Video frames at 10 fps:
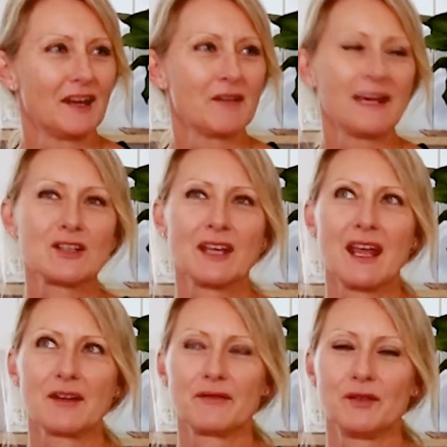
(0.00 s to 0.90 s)
actually had
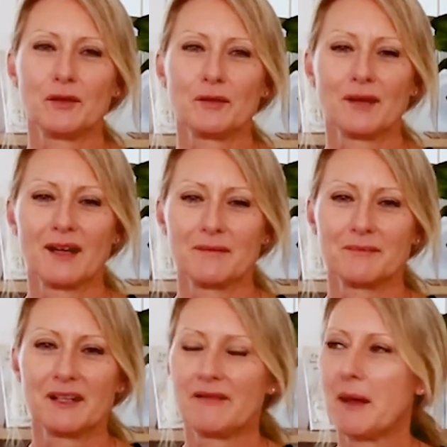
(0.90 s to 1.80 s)
a few
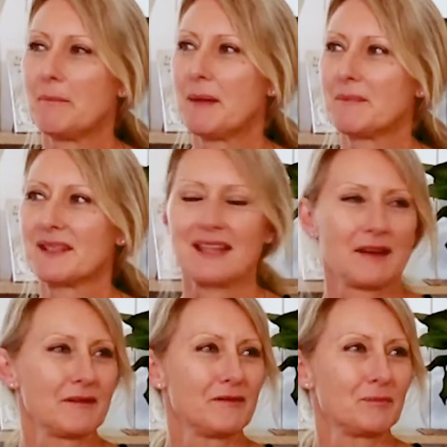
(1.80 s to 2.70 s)
of our members that
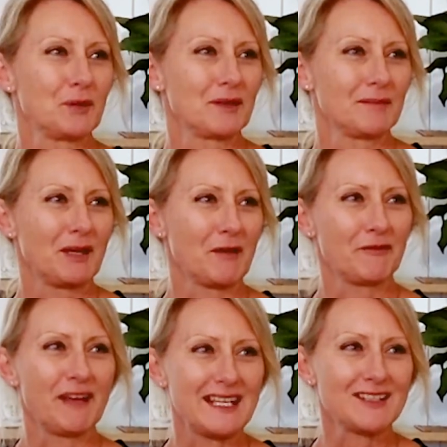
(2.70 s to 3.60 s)
have put me on
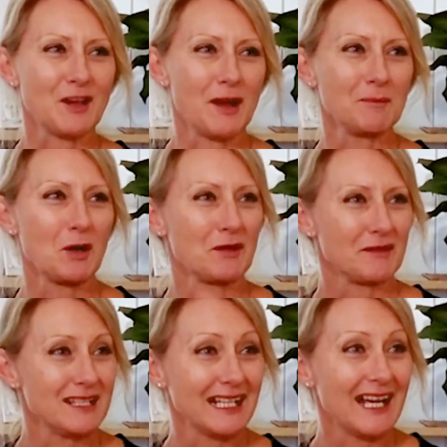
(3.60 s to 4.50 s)
FaceTime while they're in
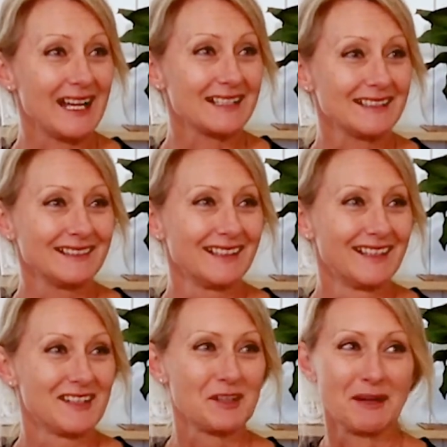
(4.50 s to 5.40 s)
the garden,
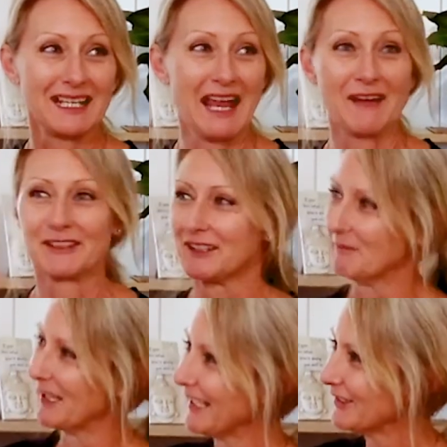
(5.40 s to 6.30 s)
so I can have them
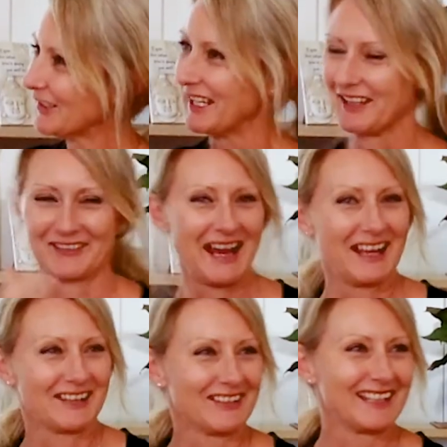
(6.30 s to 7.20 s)
like looking
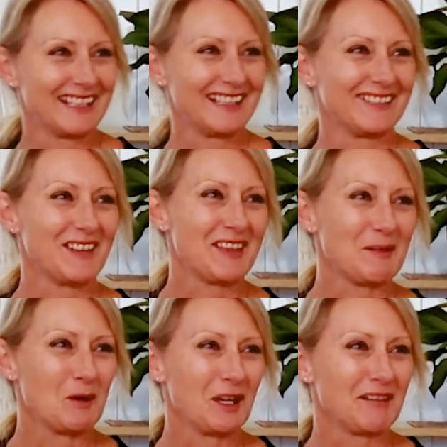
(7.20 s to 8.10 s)
around when they're
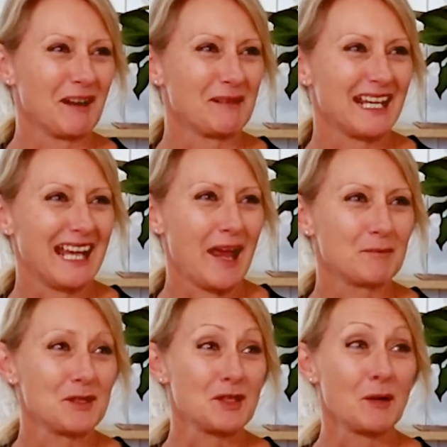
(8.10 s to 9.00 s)
walking around with their camera,
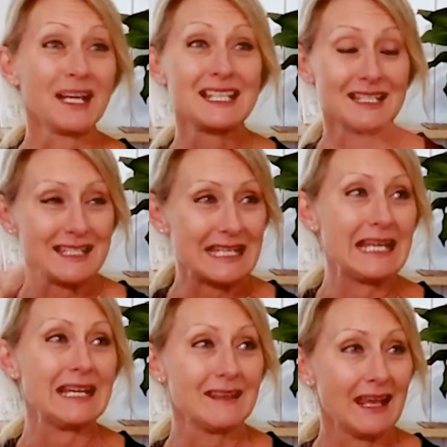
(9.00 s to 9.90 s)
so I can
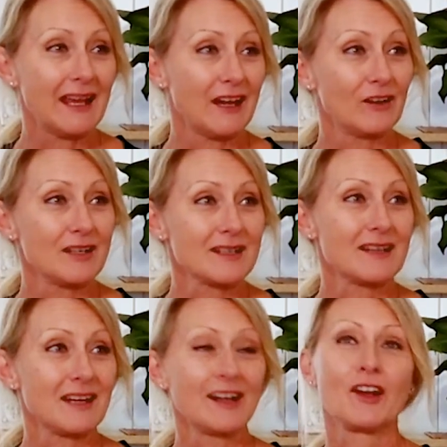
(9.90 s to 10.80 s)
see the areas, and
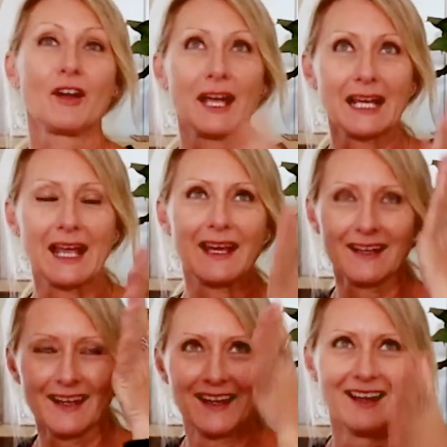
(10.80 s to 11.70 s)
then I can go, okay,
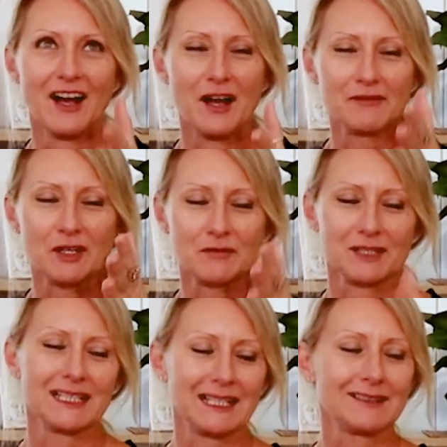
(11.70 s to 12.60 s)
I've got a
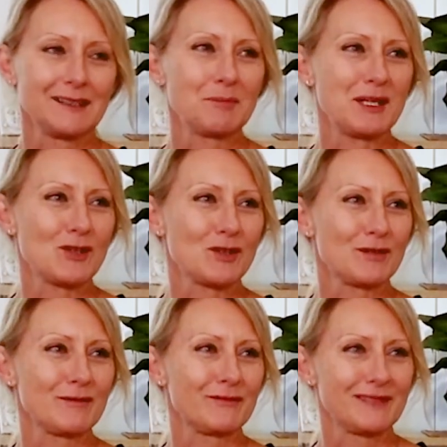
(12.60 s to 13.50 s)
really clear picture
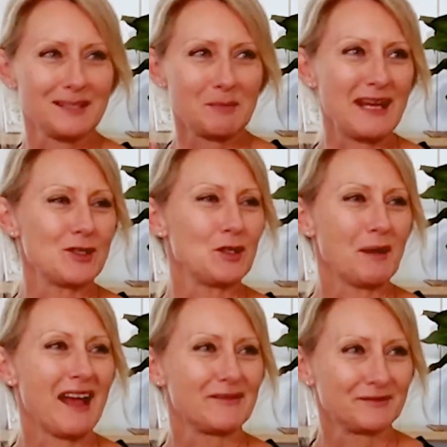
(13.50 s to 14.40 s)
of the space you
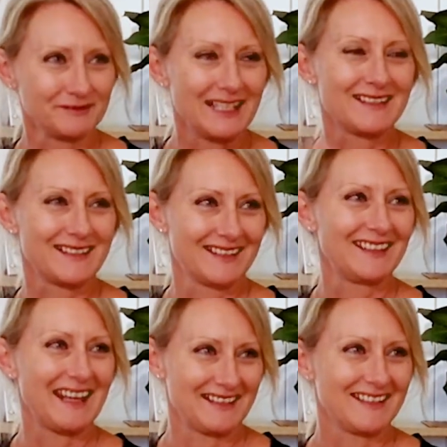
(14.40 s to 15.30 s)
have. Let's
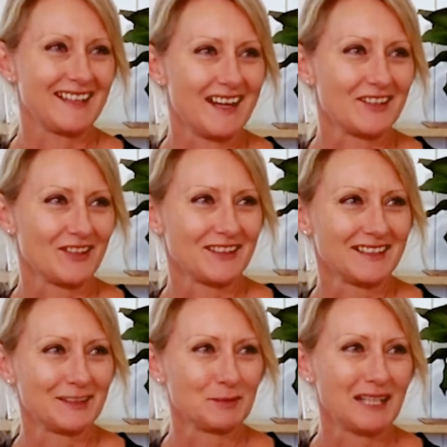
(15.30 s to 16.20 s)
get started on a
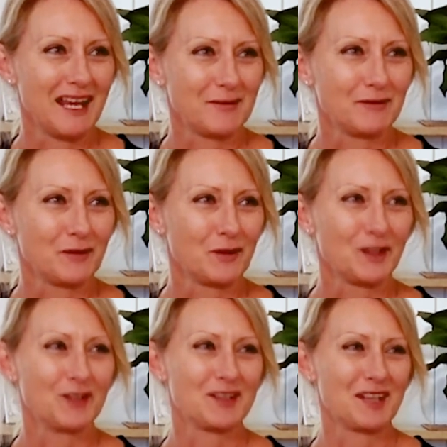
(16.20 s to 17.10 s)
little plan for you. So